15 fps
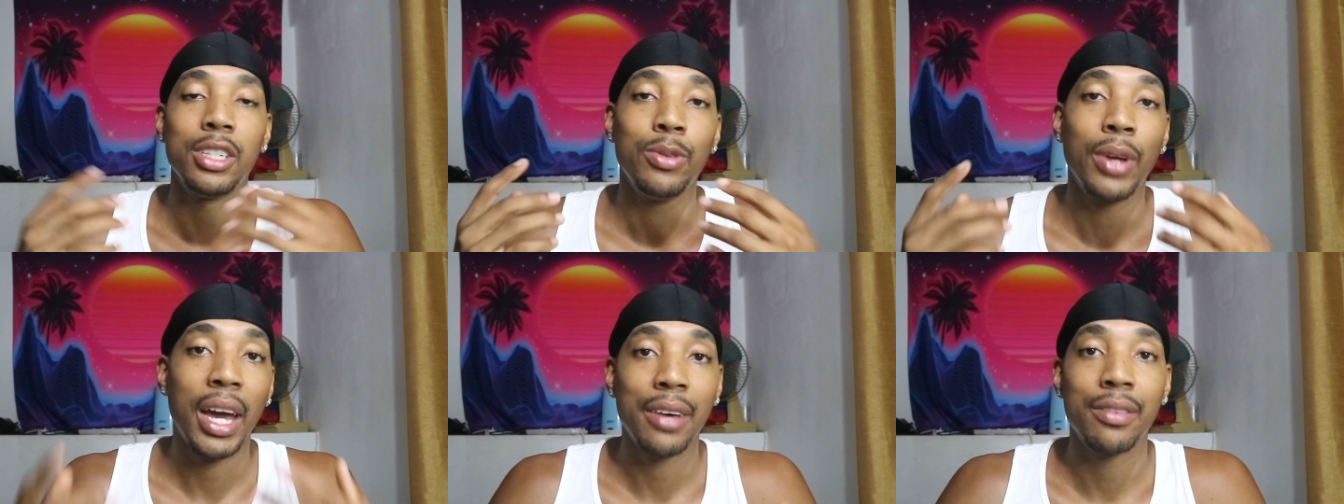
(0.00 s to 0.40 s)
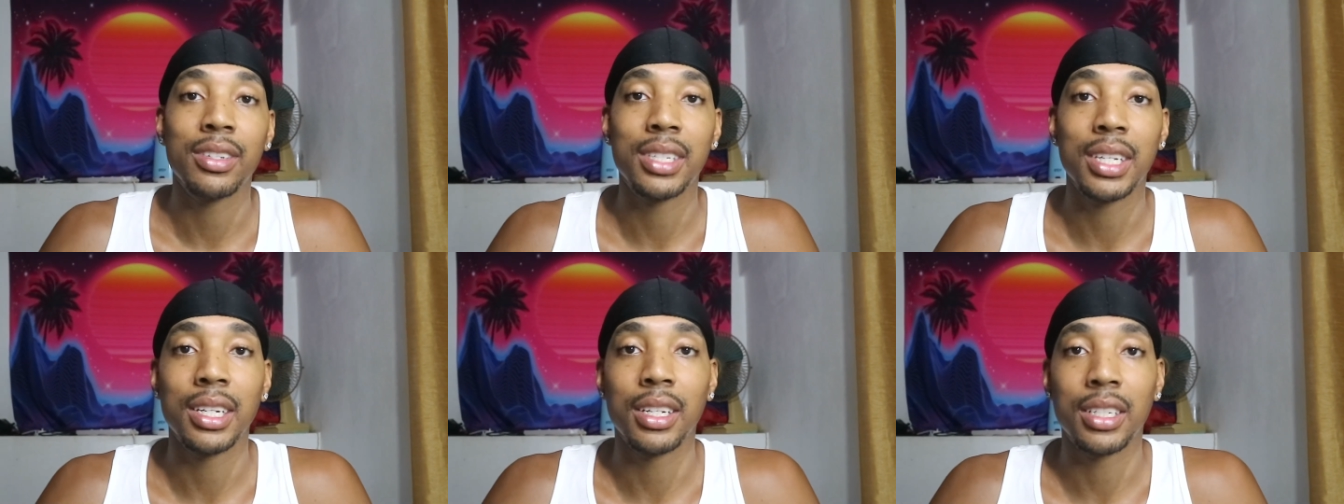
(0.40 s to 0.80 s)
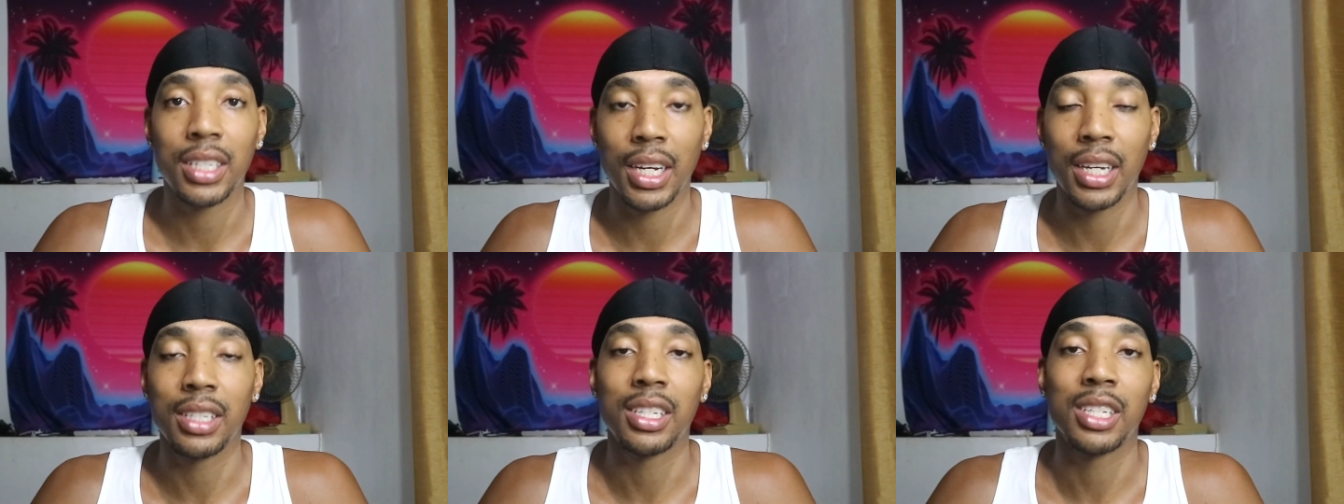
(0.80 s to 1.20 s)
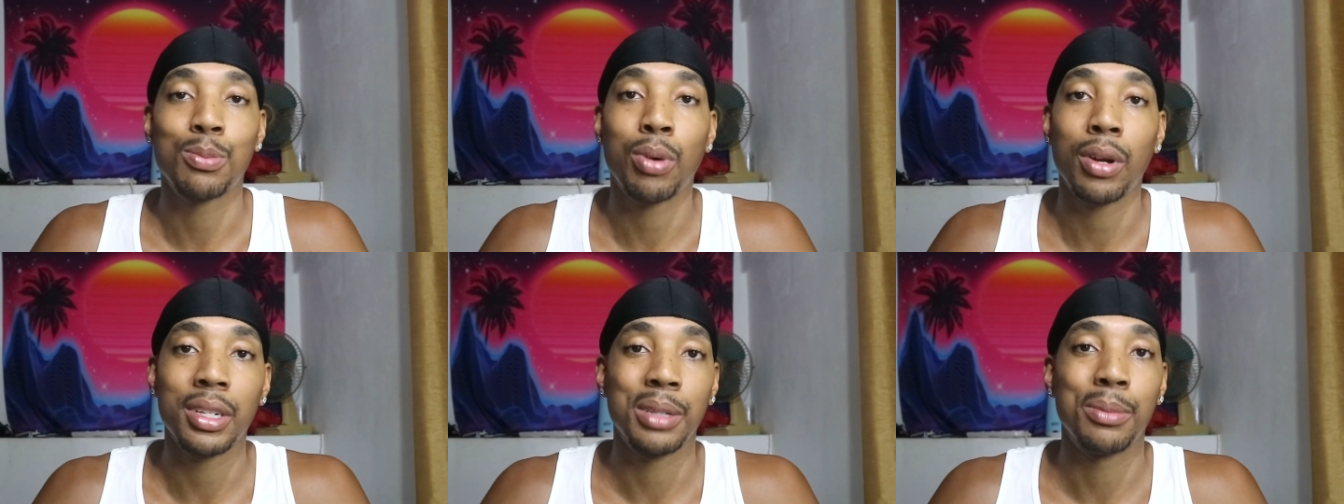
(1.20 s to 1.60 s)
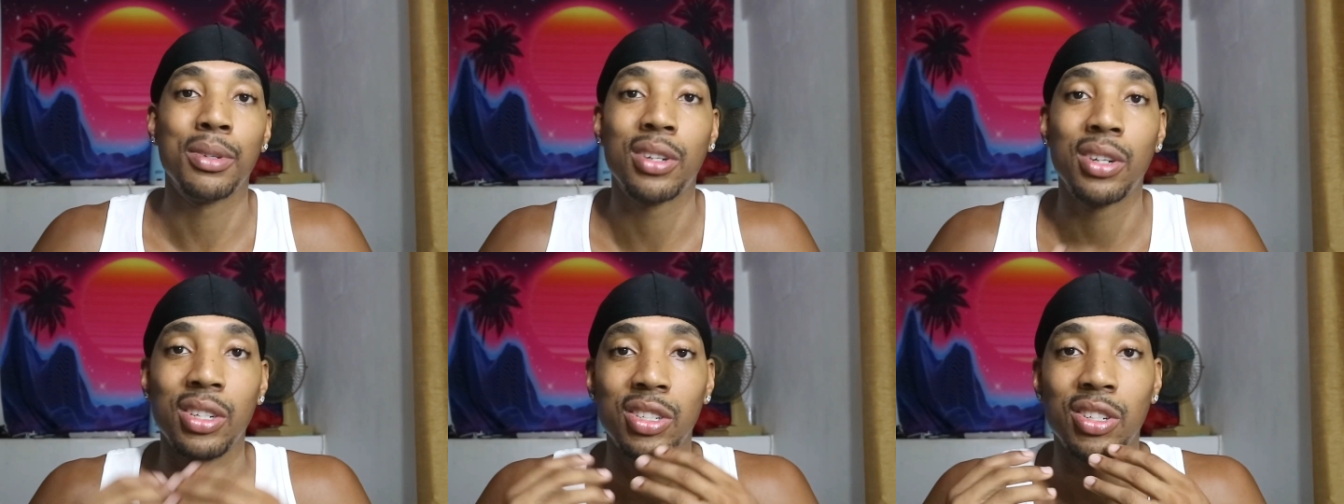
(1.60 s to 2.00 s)
and you haven't seen a change, it's probably
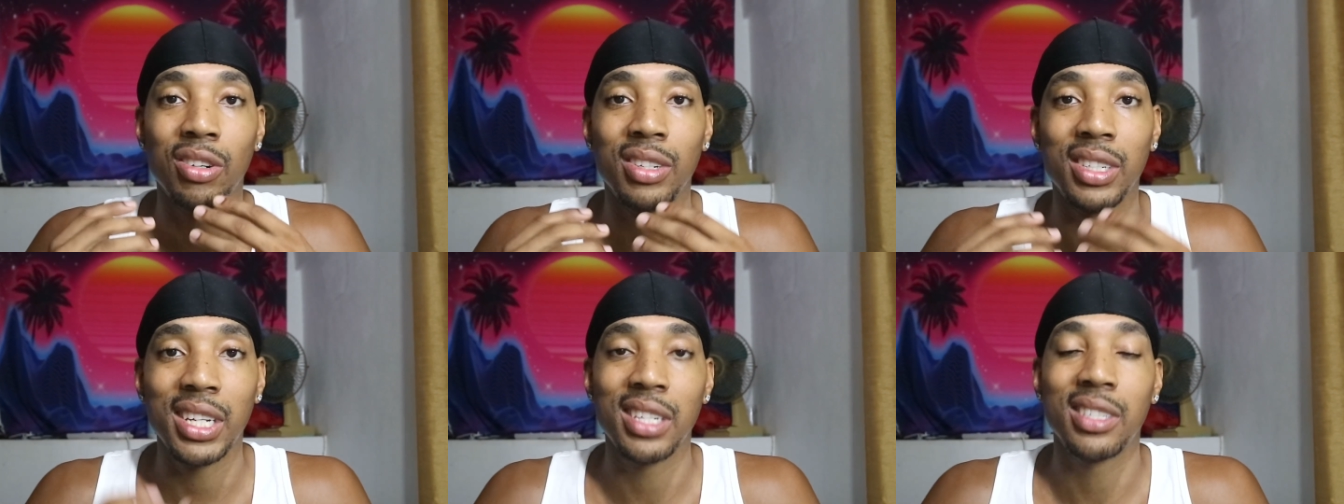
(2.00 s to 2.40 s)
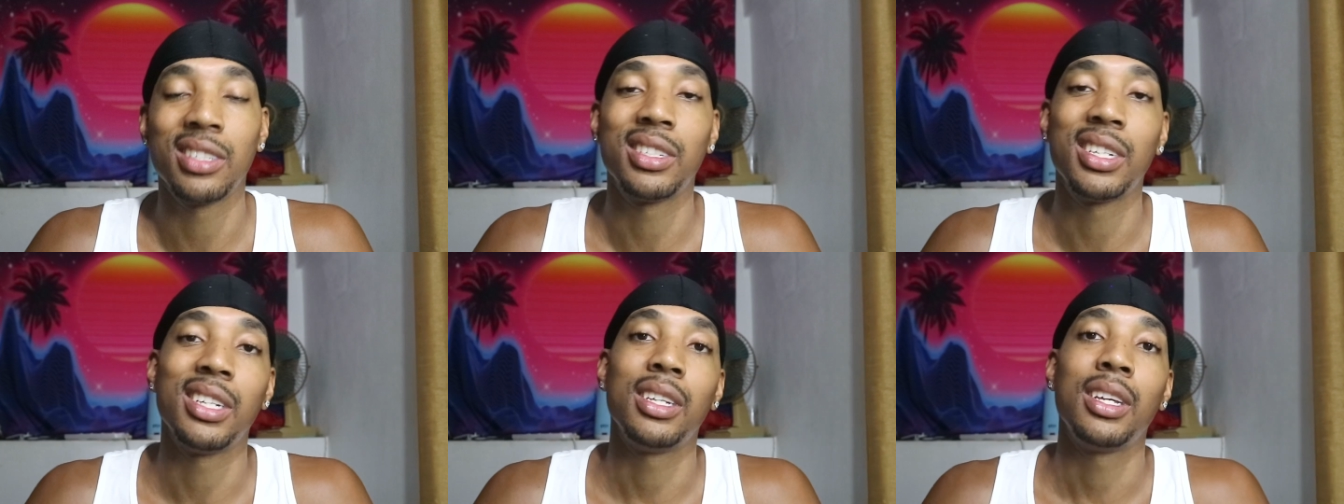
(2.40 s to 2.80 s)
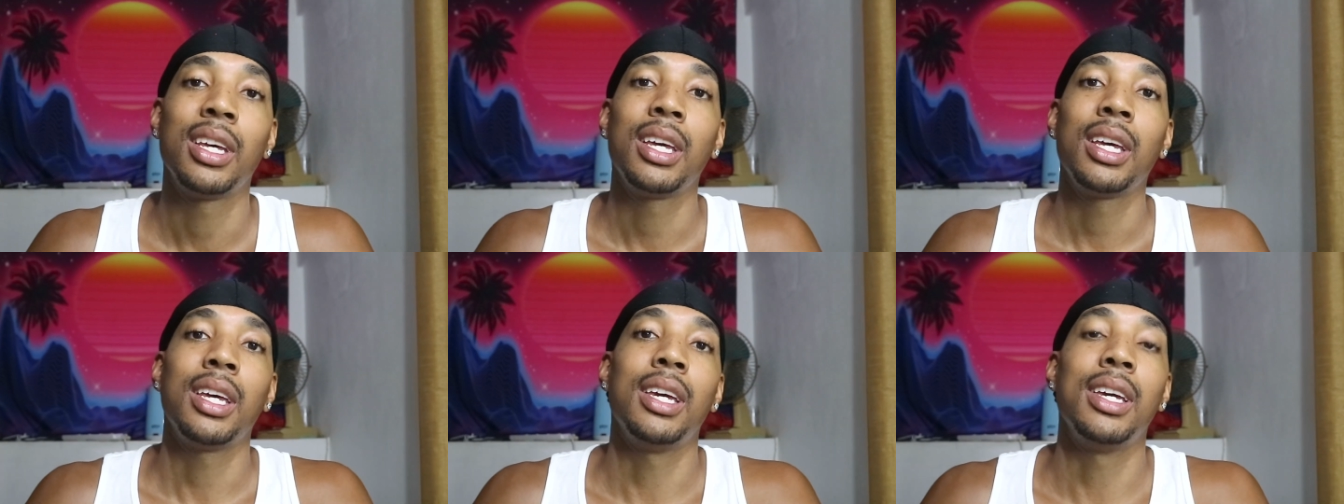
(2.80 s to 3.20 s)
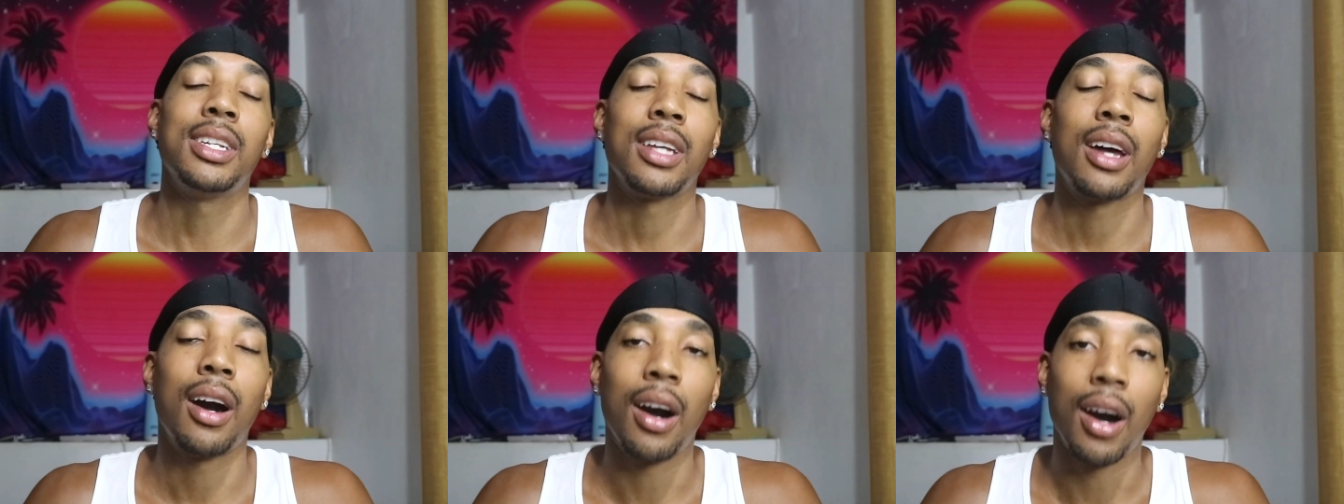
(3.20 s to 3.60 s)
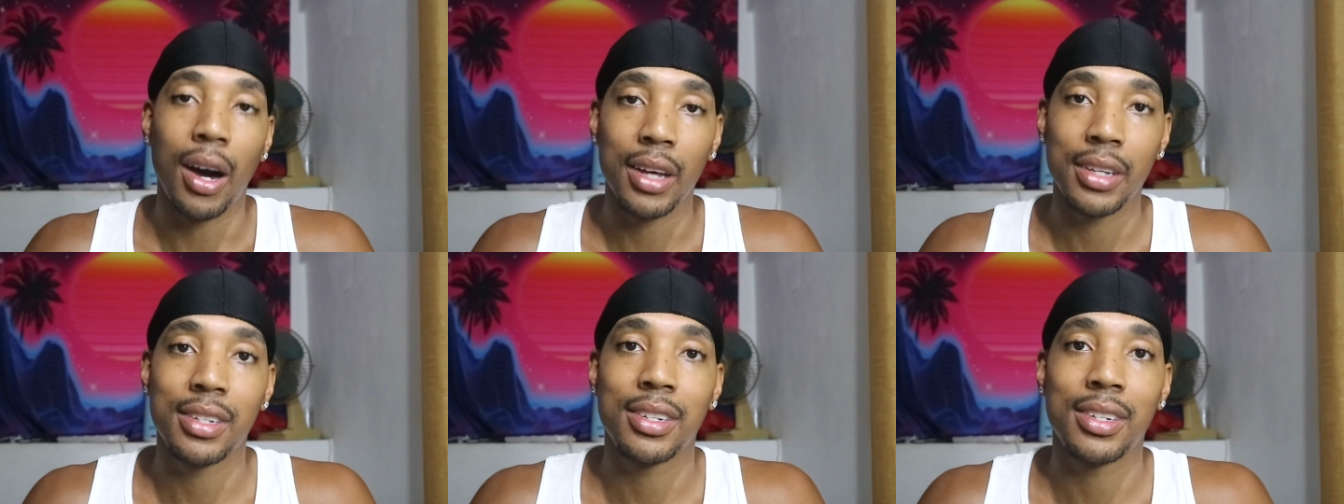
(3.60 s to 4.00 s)
because your intensity is
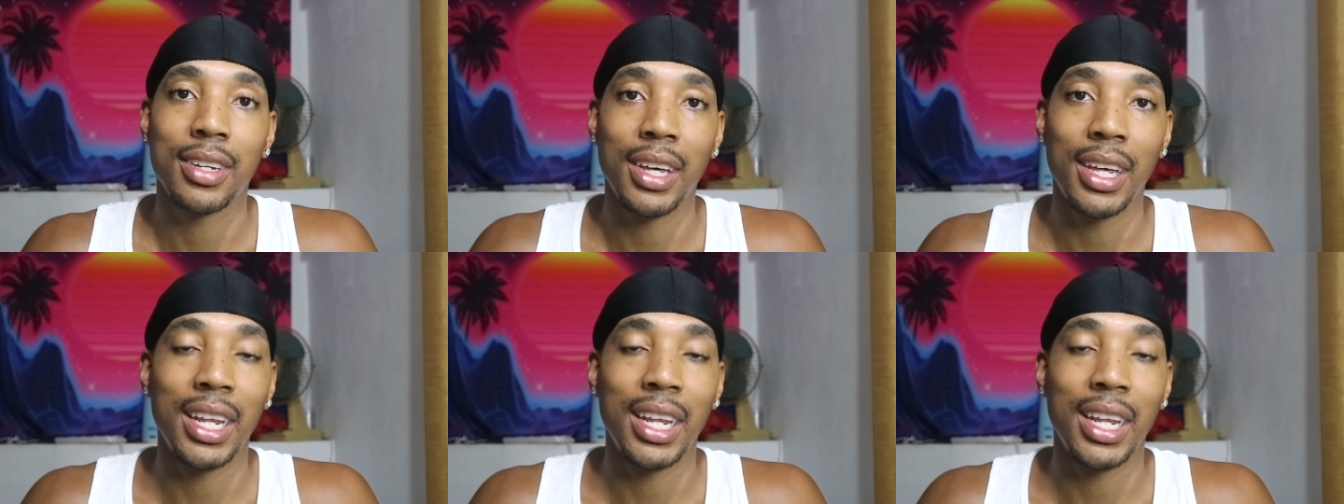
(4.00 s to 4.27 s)
arse.